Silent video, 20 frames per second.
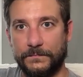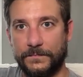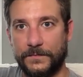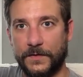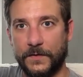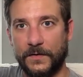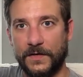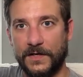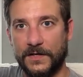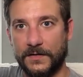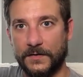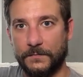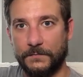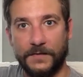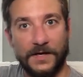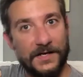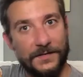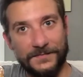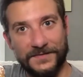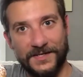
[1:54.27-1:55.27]
donut,
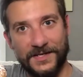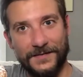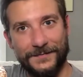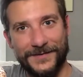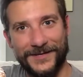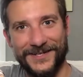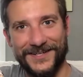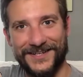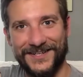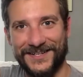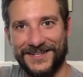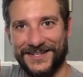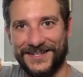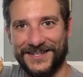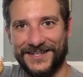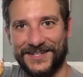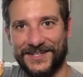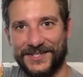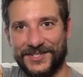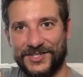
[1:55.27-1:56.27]
bottoms up.
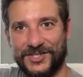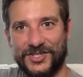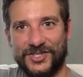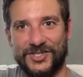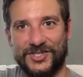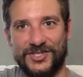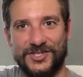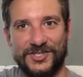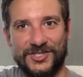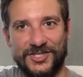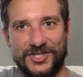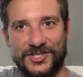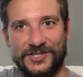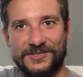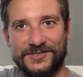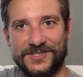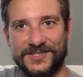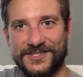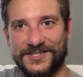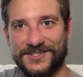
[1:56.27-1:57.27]

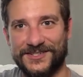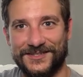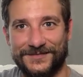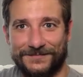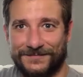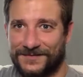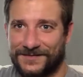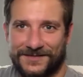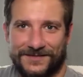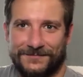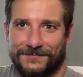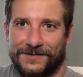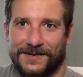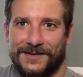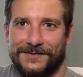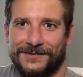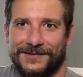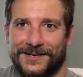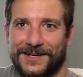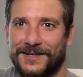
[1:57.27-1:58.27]
Cheers.
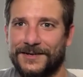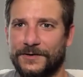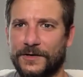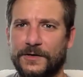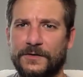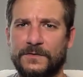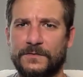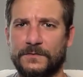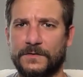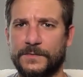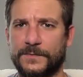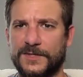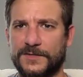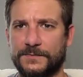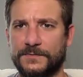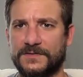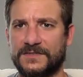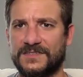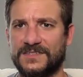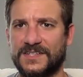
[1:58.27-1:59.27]
Whatever, I don't know. What am I
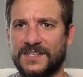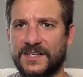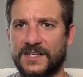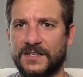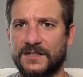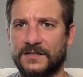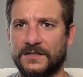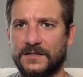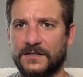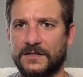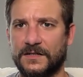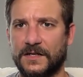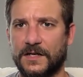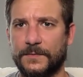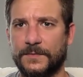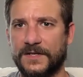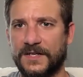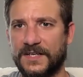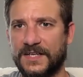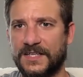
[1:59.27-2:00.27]
supposed to say?
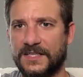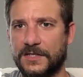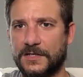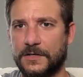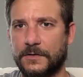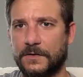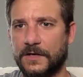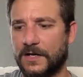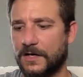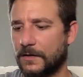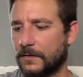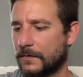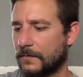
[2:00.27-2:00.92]
I'm gonna eat the donut.